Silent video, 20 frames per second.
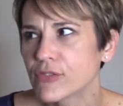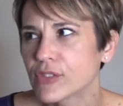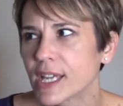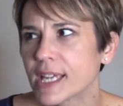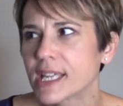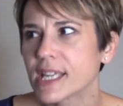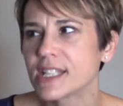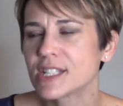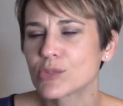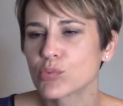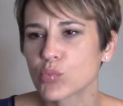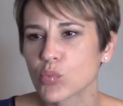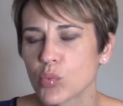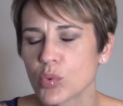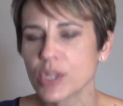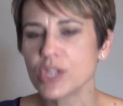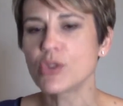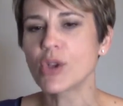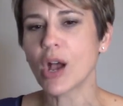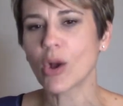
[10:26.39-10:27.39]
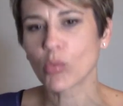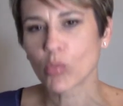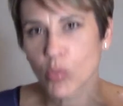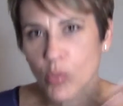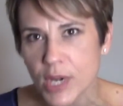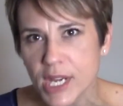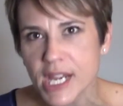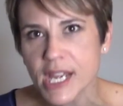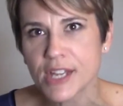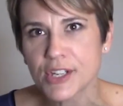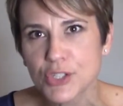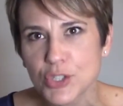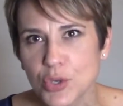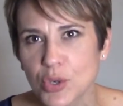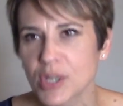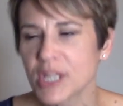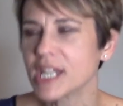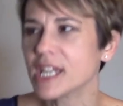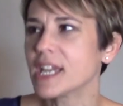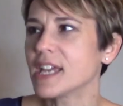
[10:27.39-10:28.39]
Like mm-hmm. it's you got
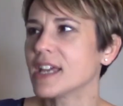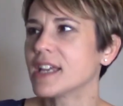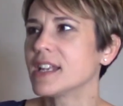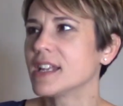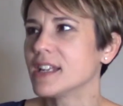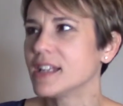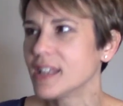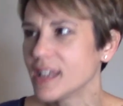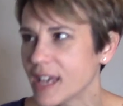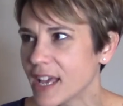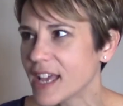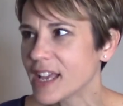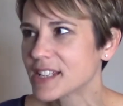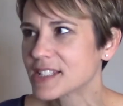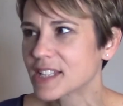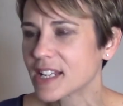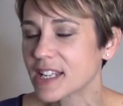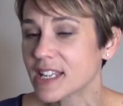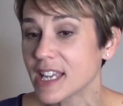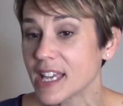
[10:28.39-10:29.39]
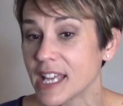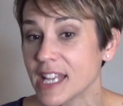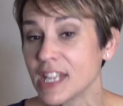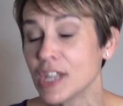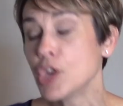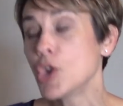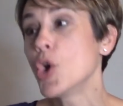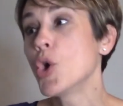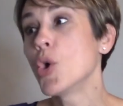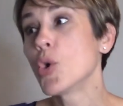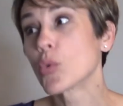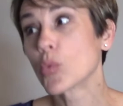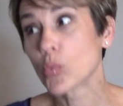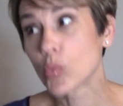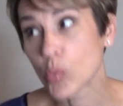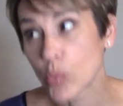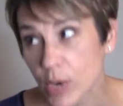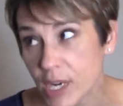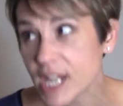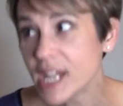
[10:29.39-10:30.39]
re-entry and exit again,
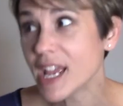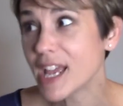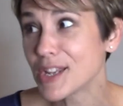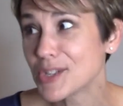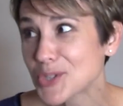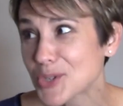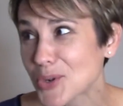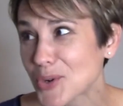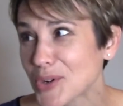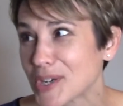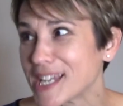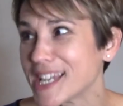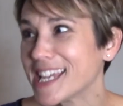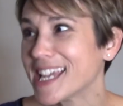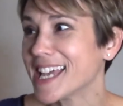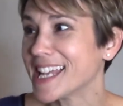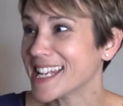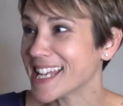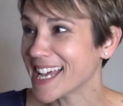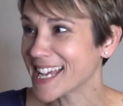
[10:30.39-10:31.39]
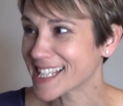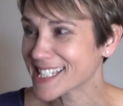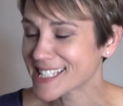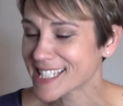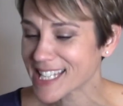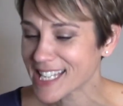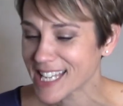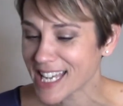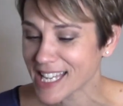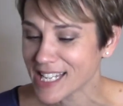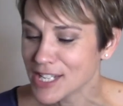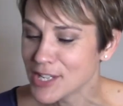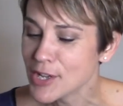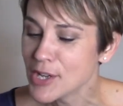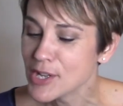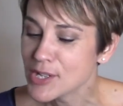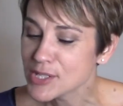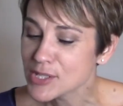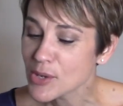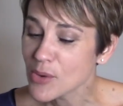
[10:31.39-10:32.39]
re-entry and exit again.
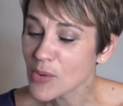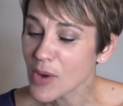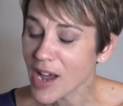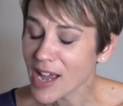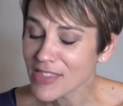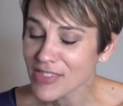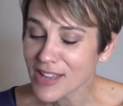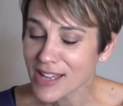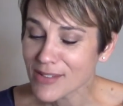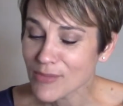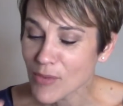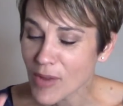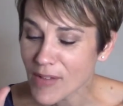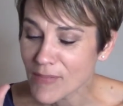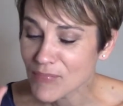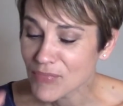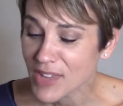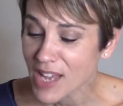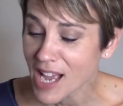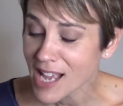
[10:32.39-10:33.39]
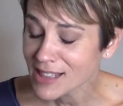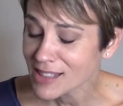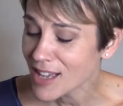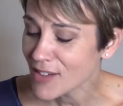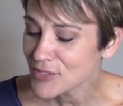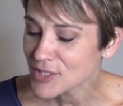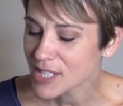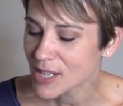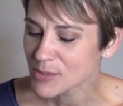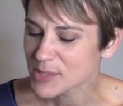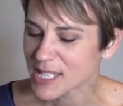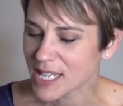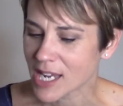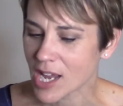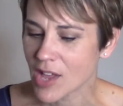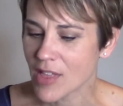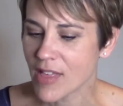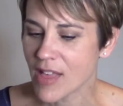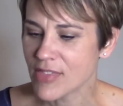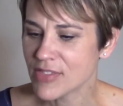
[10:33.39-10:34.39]
So I thought I left and I was like,
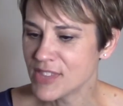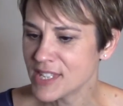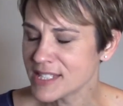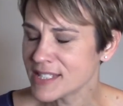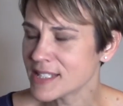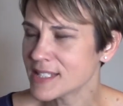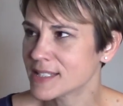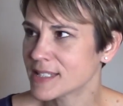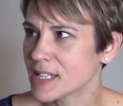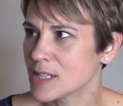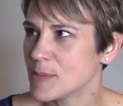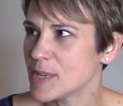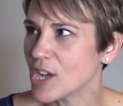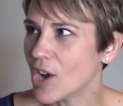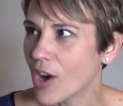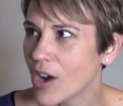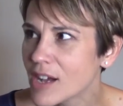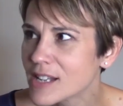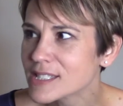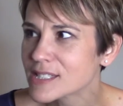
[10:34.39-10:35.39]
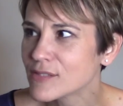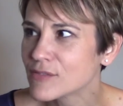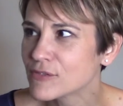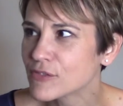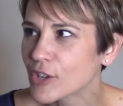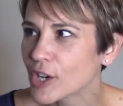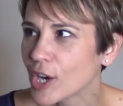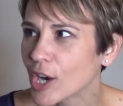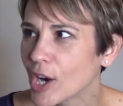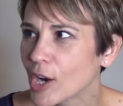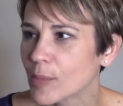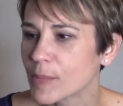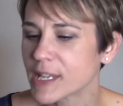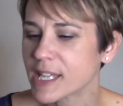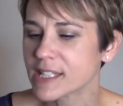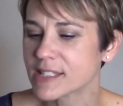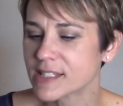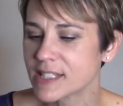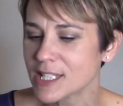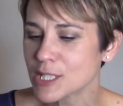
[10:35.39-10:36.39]
this is going to be awesome for her
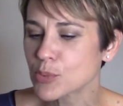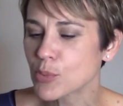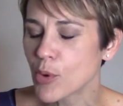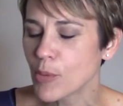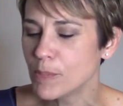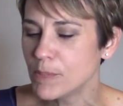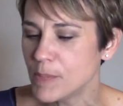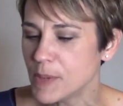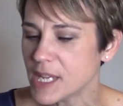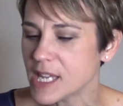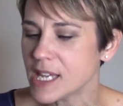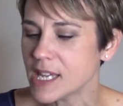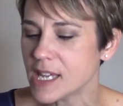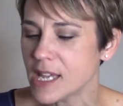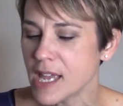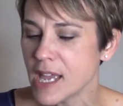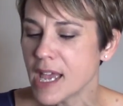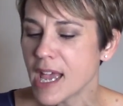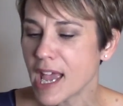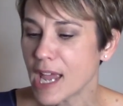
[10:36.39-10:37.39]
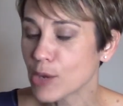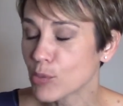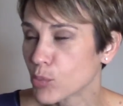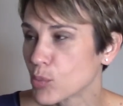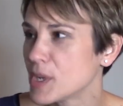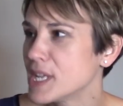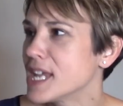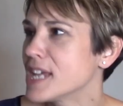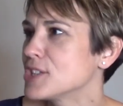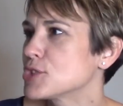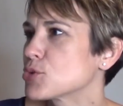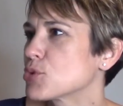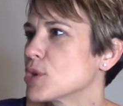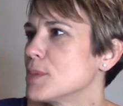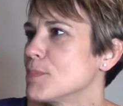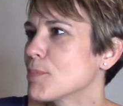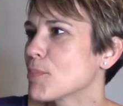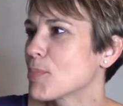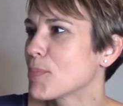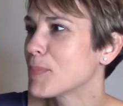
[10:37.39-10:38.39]
because this will be a
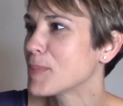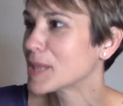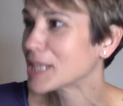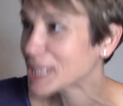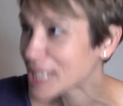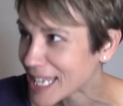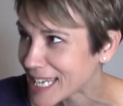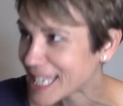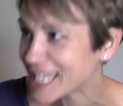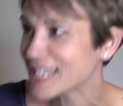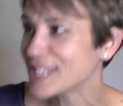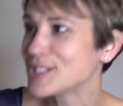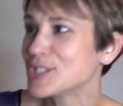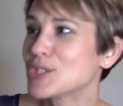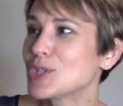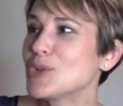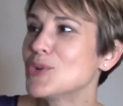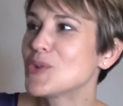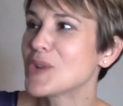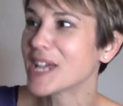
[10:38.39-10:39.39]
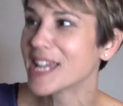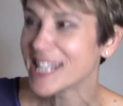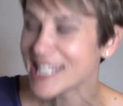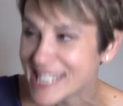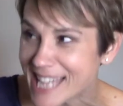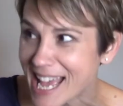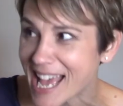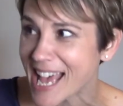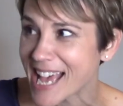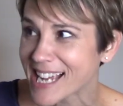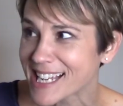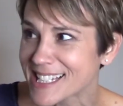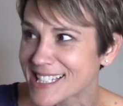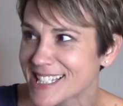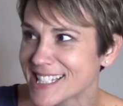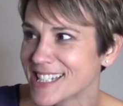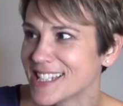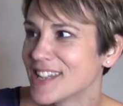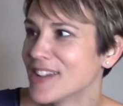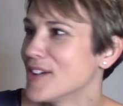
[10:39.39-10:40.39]
re-entry plan to connect
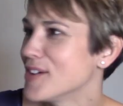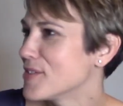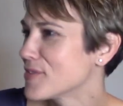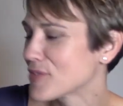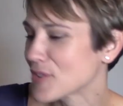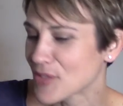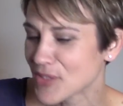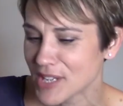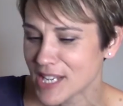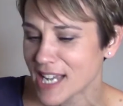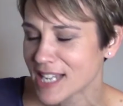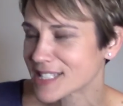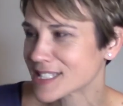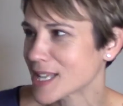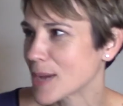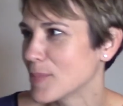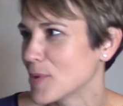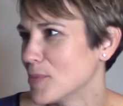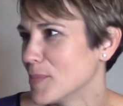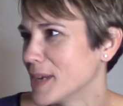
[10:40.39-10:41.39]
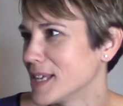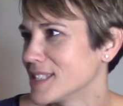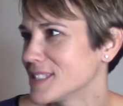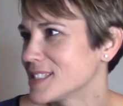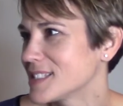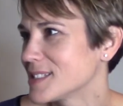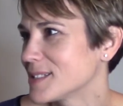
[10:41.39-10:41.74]
for the next couple months.